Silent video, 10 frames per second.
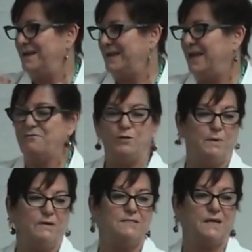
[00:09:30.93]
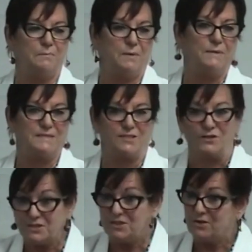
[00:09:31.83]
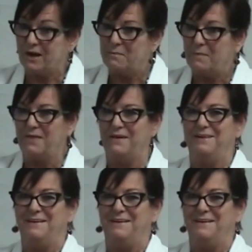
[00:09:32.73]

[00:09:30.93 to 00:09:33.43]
careful, because I'm a besotted grandmother.